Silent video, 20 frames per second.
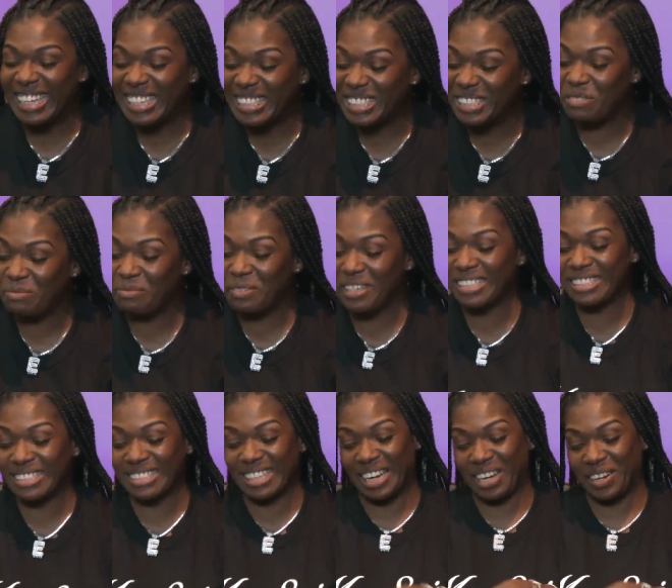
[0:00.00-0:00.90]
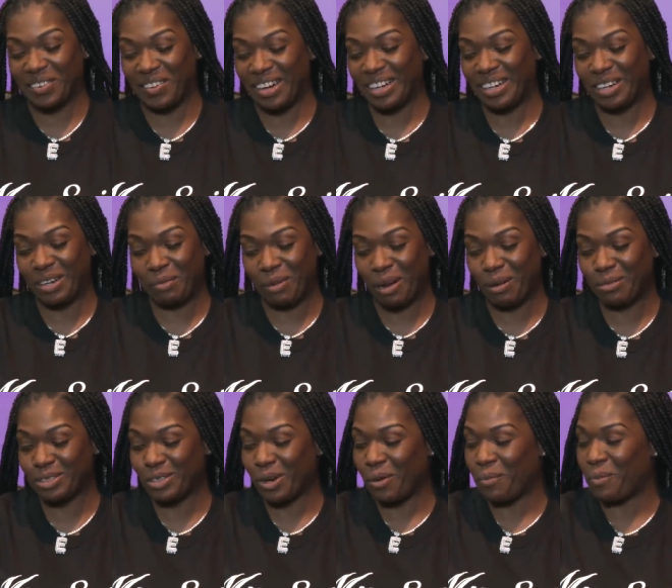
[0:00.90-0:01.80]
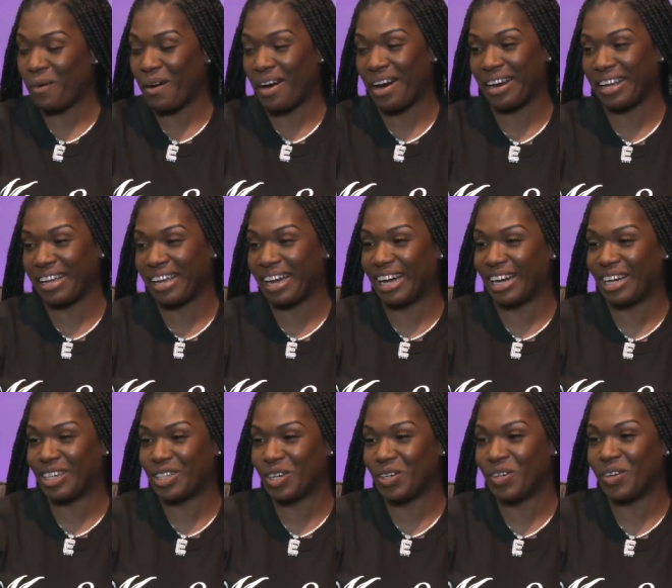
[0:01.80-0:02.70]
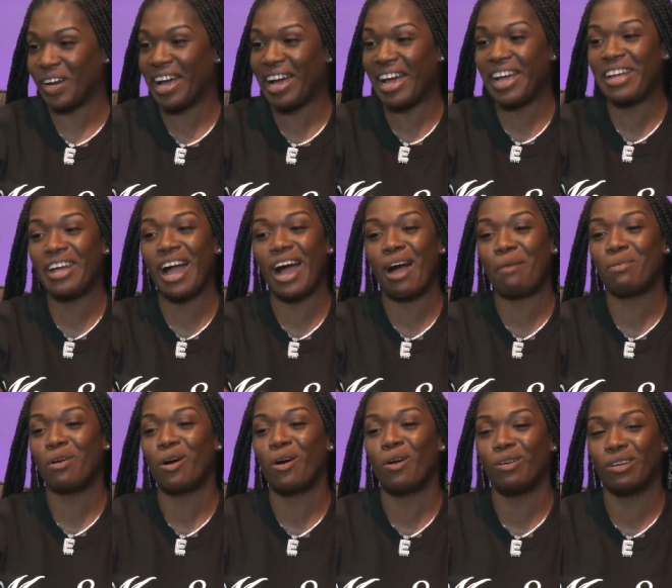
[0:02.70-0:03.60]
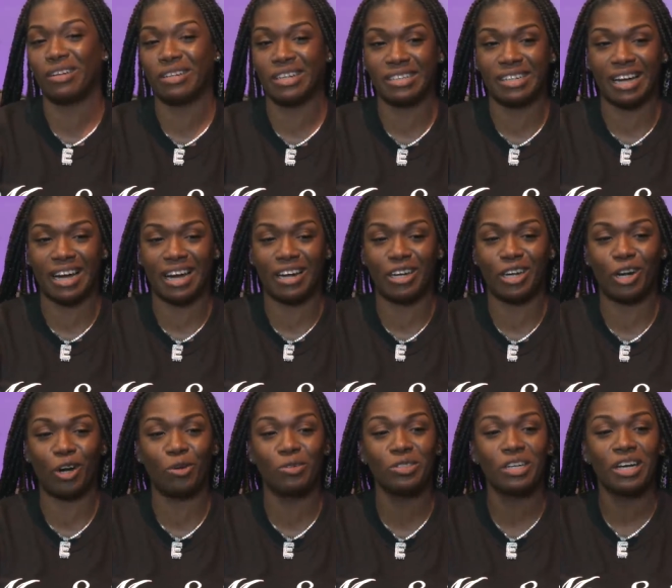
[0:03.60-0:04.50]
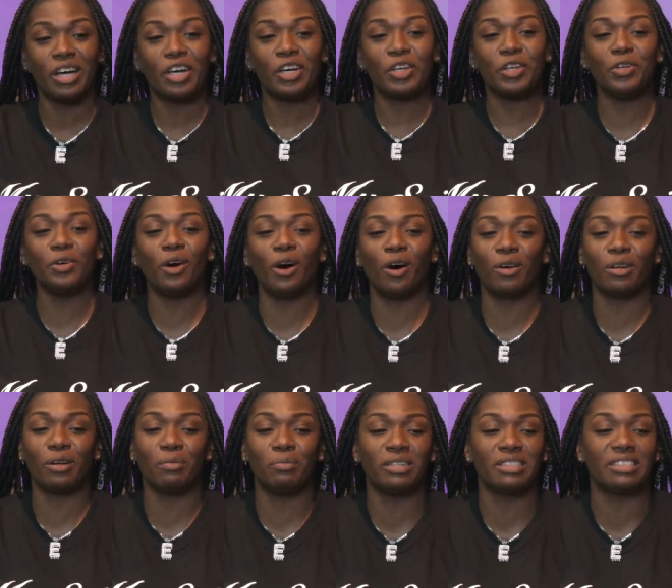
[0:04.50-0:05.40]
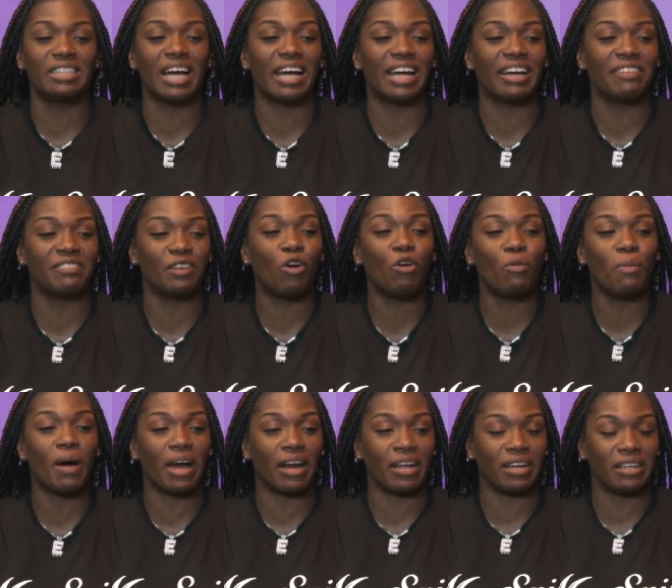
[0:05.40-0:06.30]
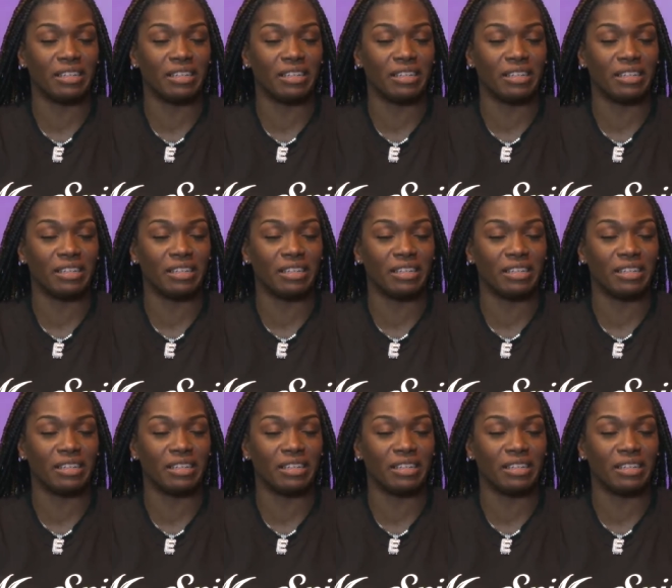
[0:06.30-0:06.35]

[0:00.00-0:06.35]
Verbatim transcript: this a big thing right yeah, here. I'm so right proud here. of y'all though, and y'all be holding it down low. You hold it, bitch. There ain't nobody